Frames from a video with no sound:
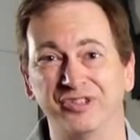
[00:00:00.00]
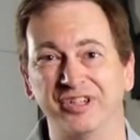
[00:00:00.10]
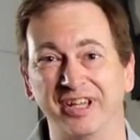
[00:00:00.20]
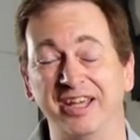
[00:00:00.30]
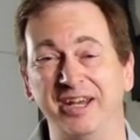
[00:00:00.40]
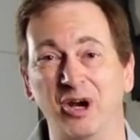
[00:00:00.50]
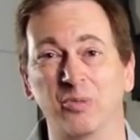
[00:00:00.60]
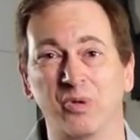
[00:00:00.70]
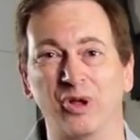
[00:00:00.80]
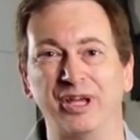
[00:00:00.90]
to any
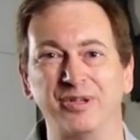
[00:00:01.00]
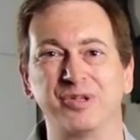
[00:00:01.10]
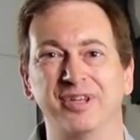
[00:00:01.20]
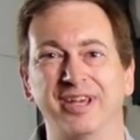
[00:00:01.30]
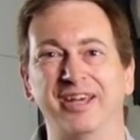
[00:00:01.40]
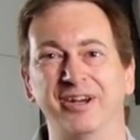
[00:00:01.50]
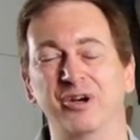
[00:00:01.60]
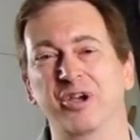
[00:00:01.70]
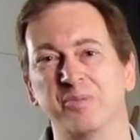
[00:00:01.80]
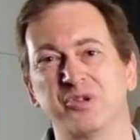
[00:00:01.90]
airplanes. And
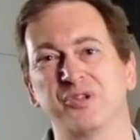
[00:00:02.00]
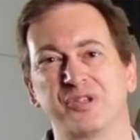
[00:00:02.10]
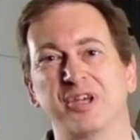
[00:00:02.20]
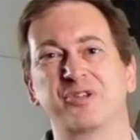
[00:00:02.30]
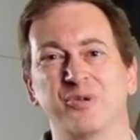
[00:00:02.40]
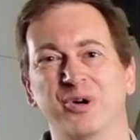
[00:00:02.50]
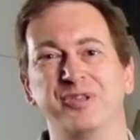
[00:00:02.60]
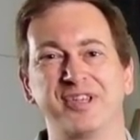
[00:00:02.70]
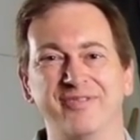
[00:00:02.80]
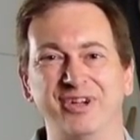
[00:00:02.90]
here comes this Cessna
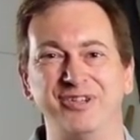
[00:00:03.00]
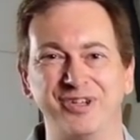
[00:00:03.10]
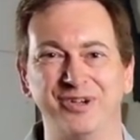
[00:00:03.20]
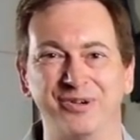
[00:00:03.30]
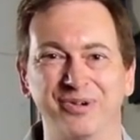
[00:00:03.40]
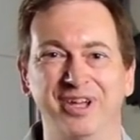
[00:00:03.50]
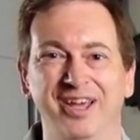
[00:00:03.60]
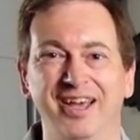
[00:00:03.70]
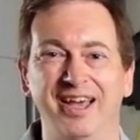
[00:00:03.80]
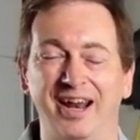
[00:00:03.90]
172,
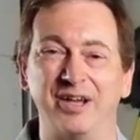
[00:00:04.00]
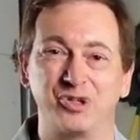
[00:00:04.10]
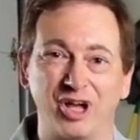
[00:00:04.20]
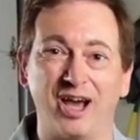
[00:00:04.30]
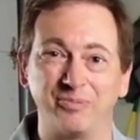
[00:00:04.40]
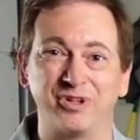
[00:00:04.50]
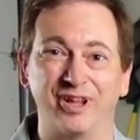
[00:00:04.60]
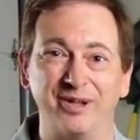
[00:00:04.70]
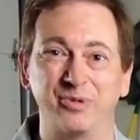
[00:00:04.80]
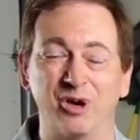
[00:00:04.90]
and I stop to
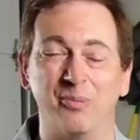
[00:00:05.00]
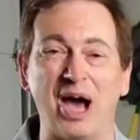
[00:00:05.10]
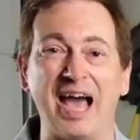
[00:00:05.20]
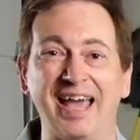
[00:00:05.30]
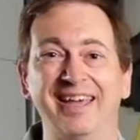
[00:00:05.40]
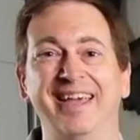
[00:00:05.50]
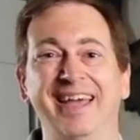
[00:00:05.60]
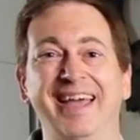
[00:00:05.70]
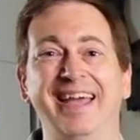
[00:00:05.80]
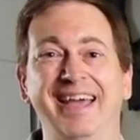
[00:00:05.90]
let him go by,
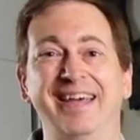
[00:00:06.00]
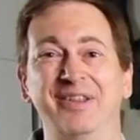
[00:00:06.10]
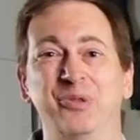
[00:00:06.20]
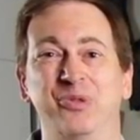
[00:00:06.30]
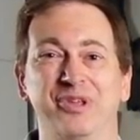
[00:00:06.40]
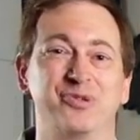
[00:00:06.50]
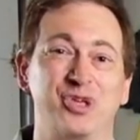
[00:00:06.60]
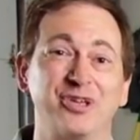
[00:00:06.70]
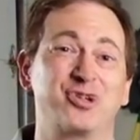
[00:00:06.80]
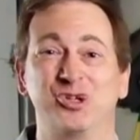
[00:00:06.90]
and the
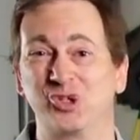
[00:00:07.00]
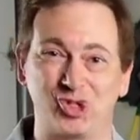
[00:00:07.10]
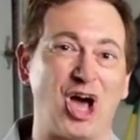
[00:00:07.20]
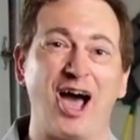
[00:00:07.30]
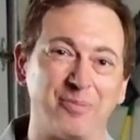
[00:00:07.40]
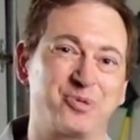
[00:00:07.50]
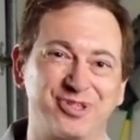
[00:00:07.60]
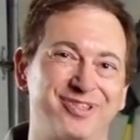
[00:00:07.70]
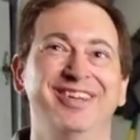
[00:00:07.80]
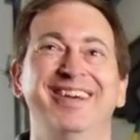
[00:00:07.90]
Cessna
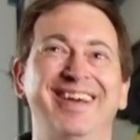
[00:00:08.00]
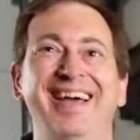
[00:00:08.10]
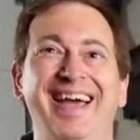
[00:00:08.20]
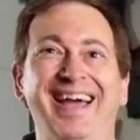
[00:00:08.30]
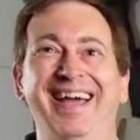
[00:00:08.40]
stops, and,